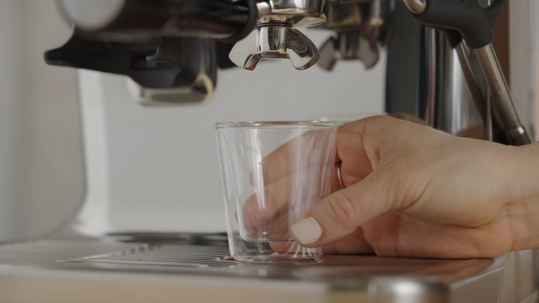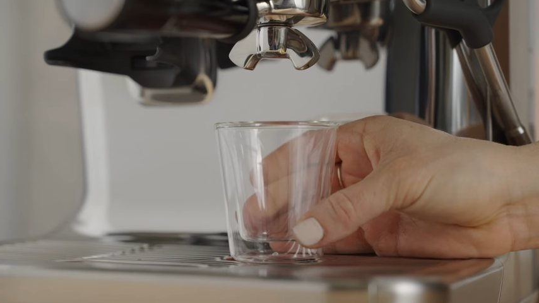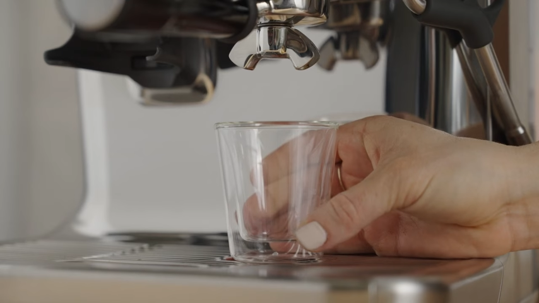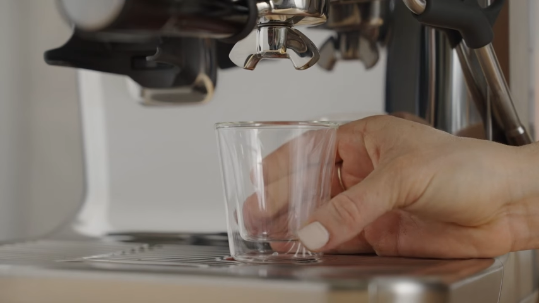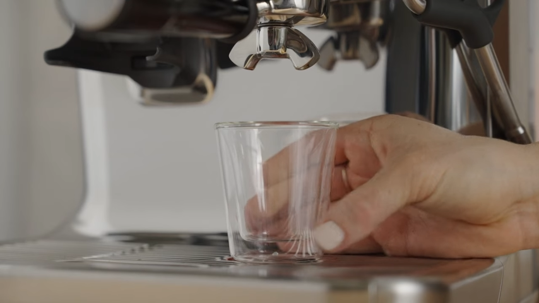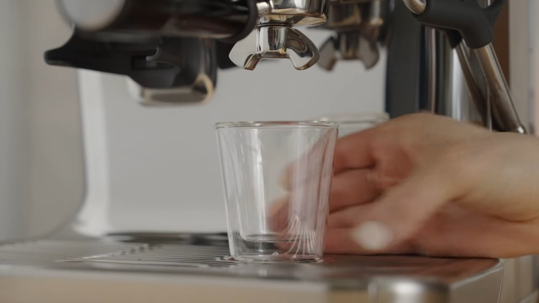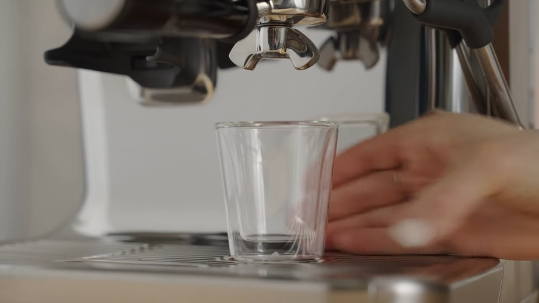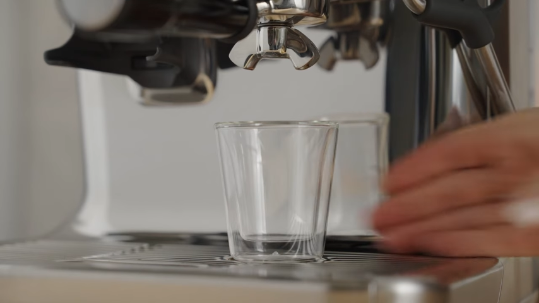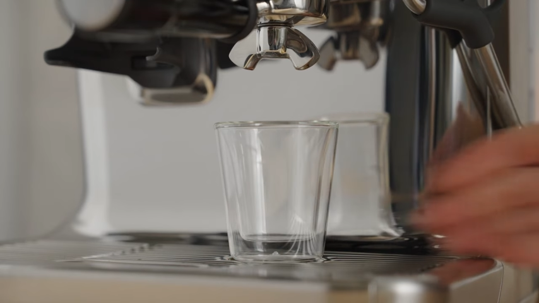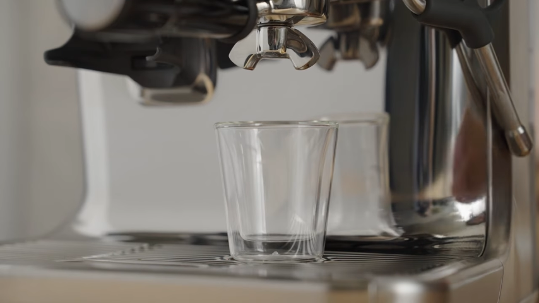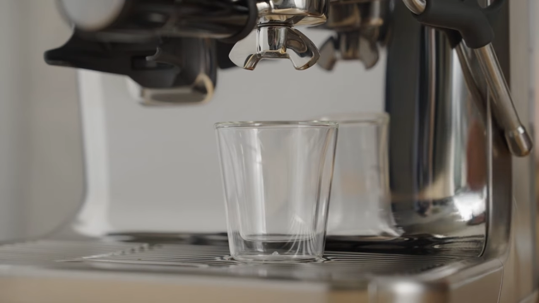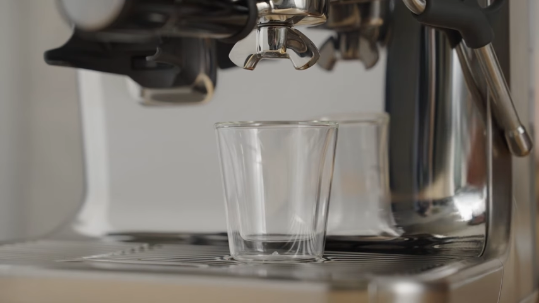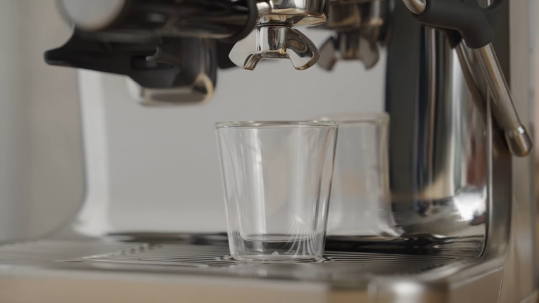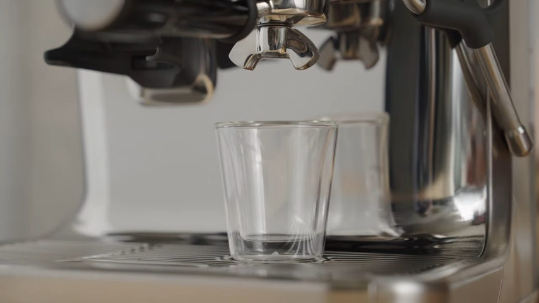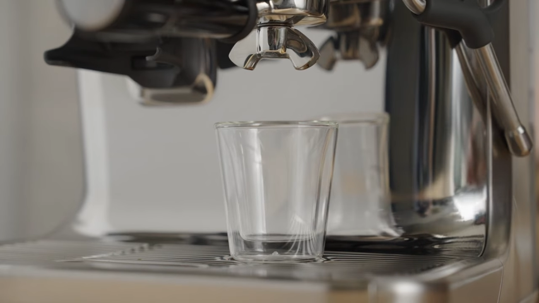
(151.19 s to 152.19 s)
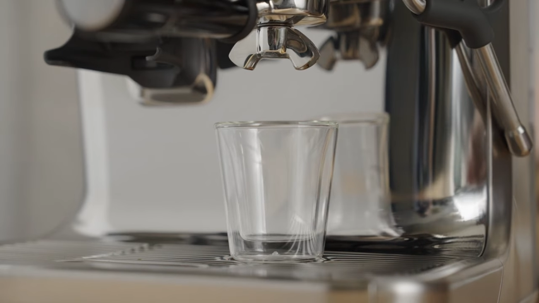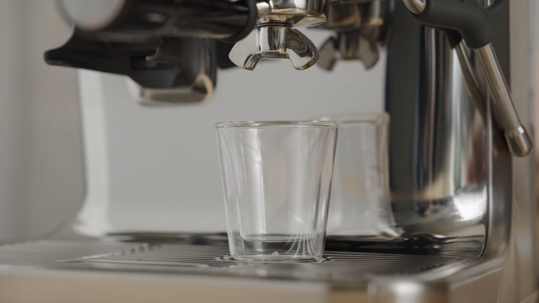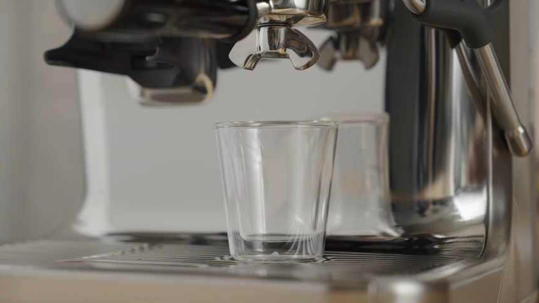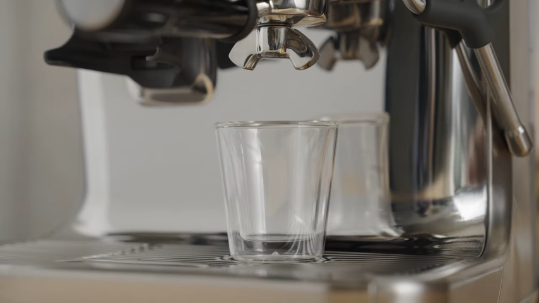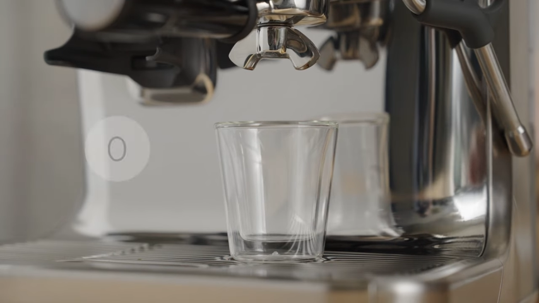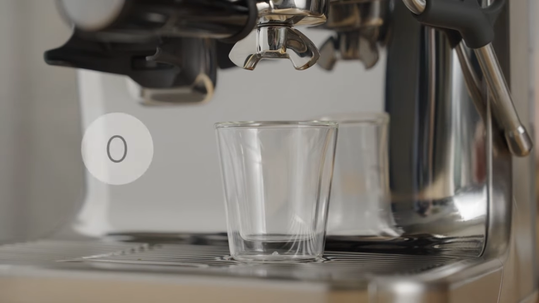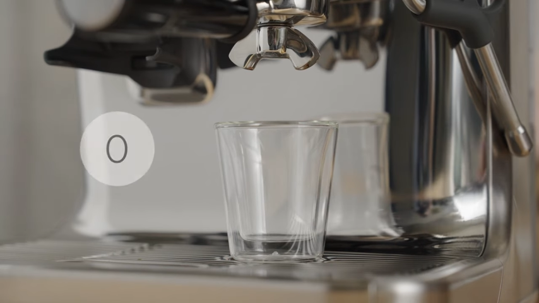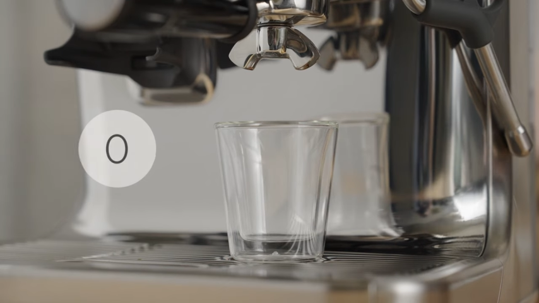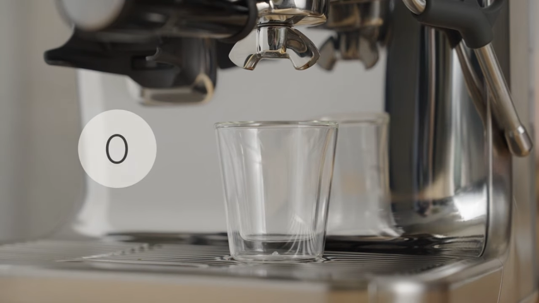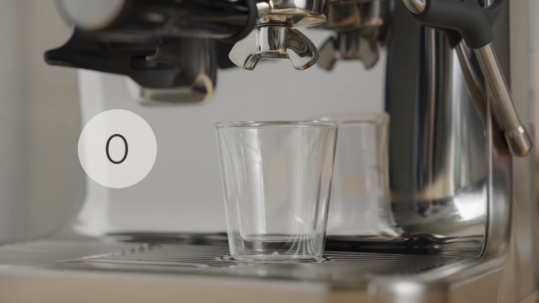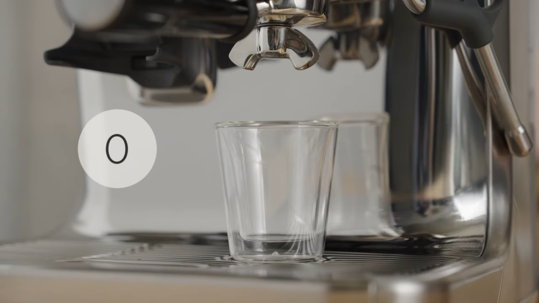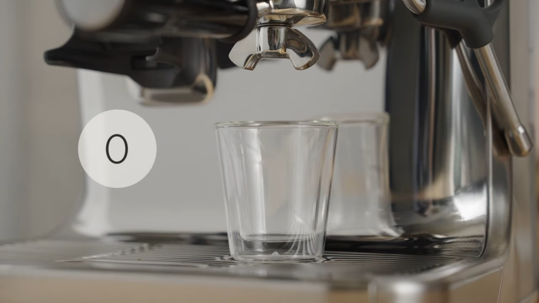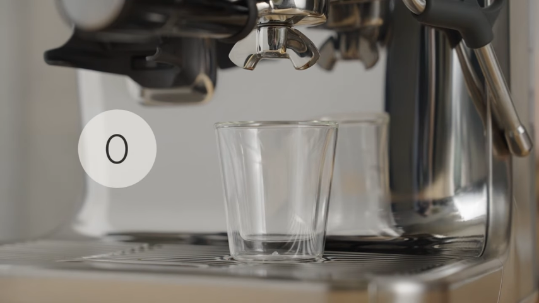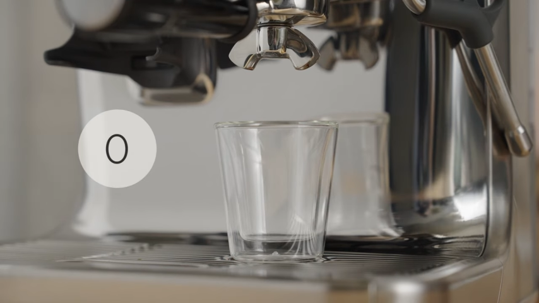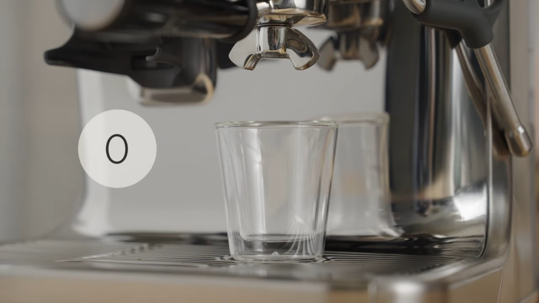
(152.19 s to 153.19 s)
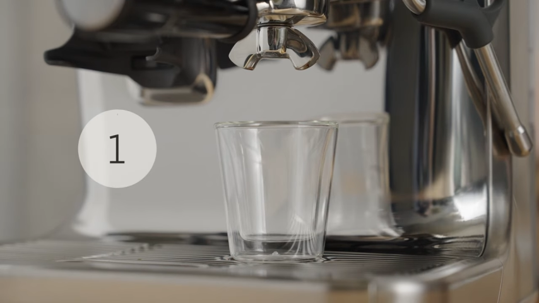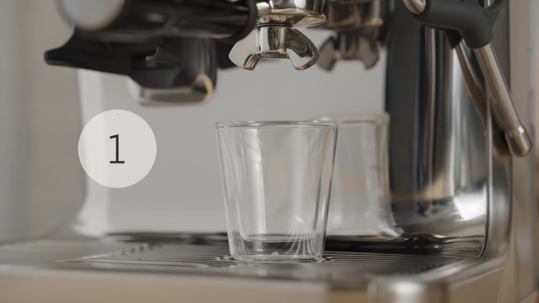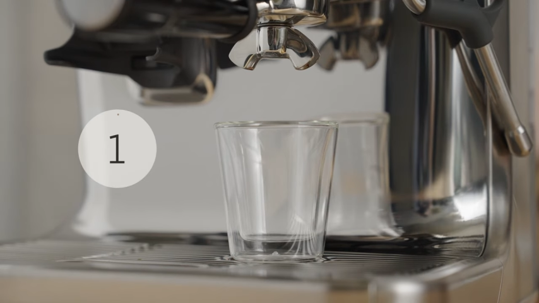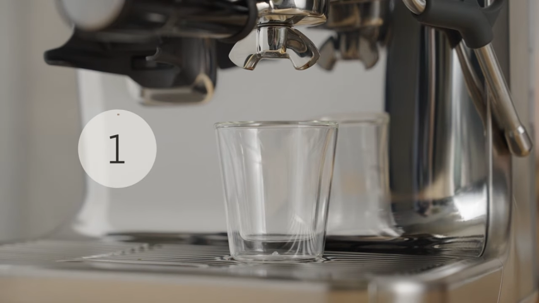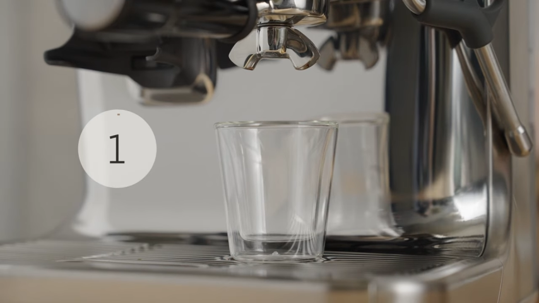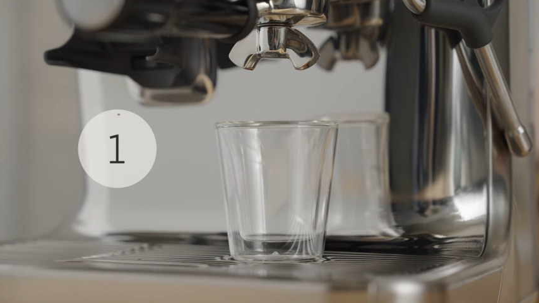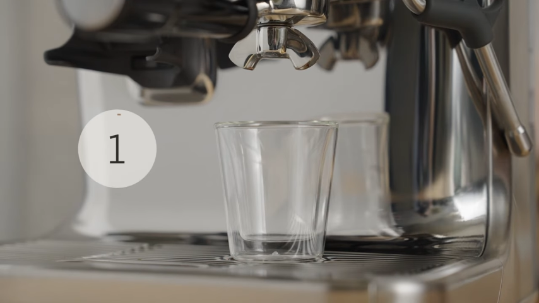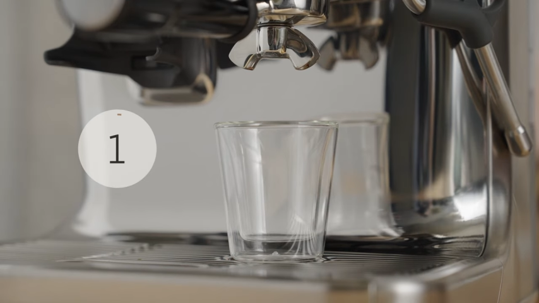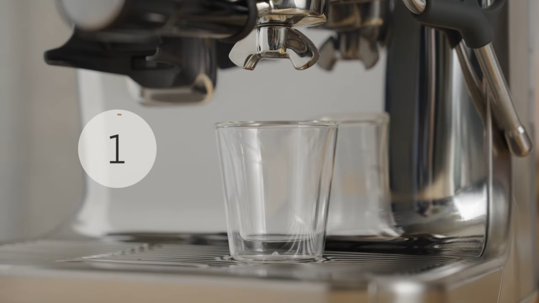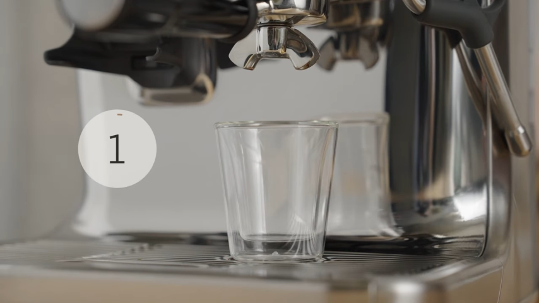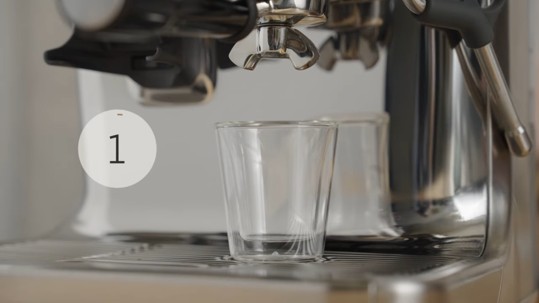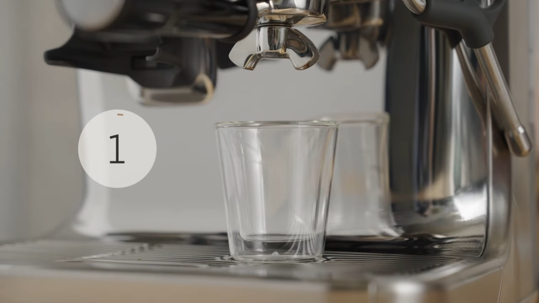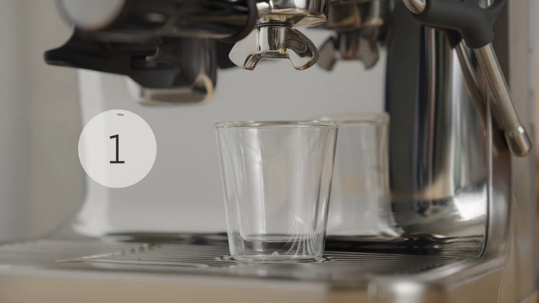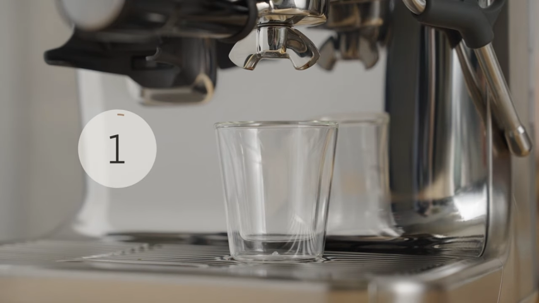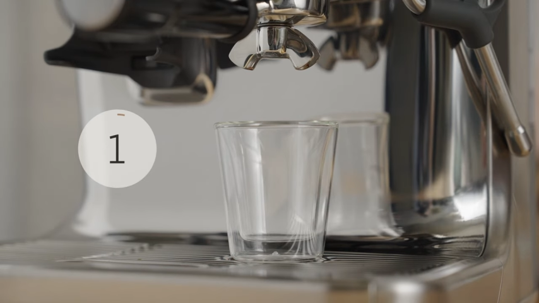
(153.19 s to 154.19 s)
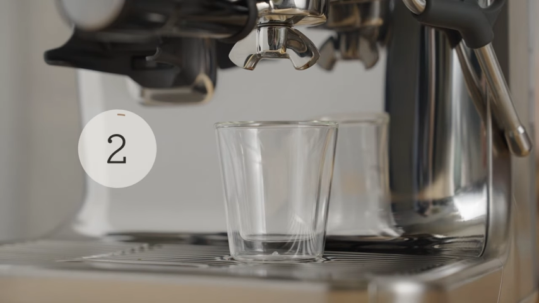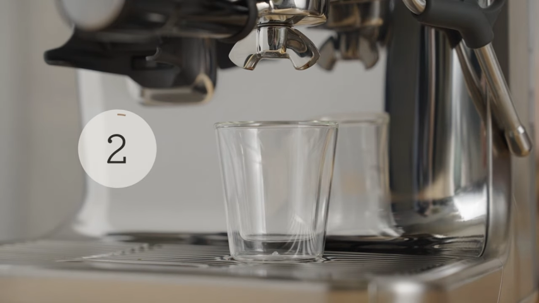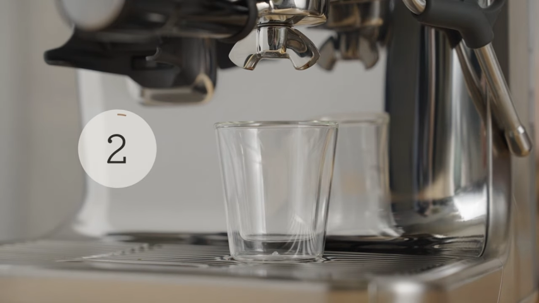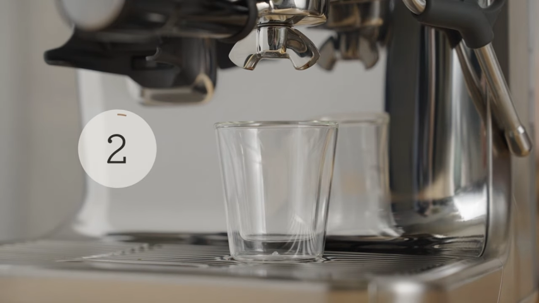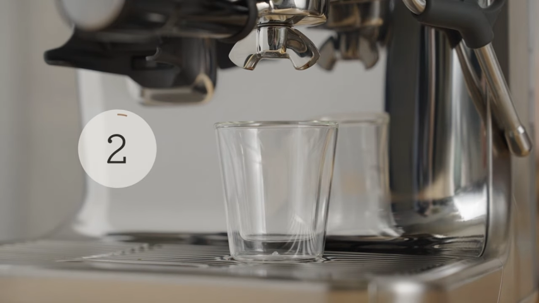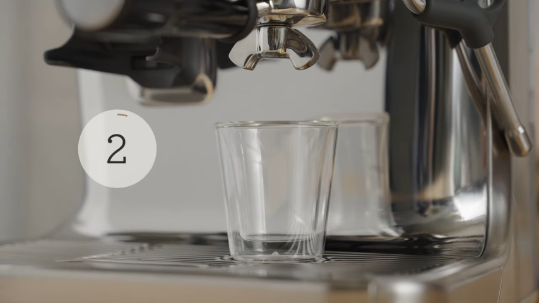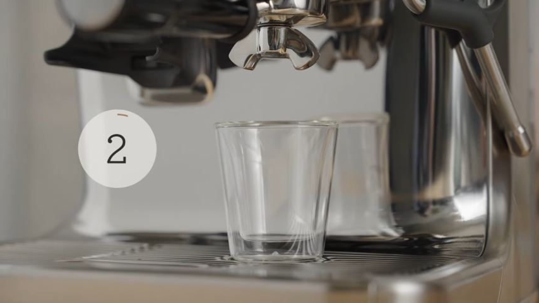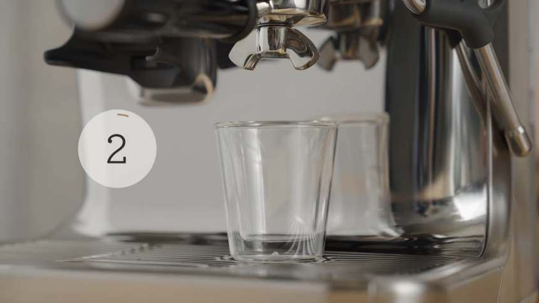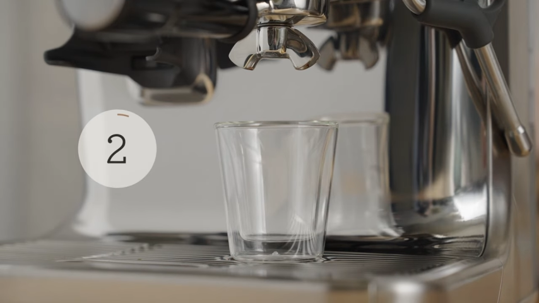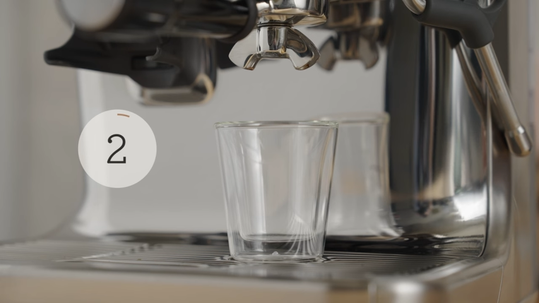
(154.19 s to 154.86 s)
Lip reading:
Nobody's mouth can be seen.